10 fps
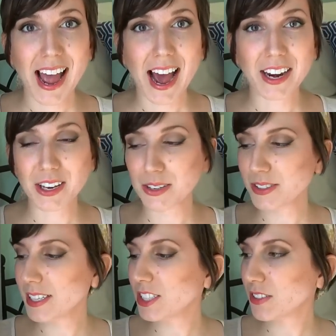how to
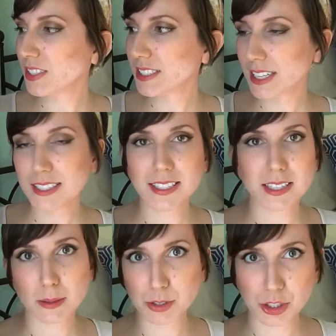use each of these lenses,
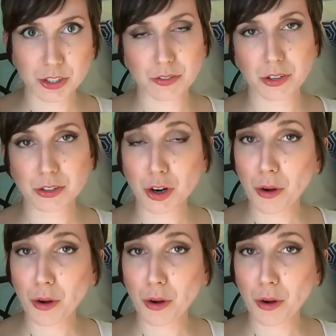and I'm sure in the future,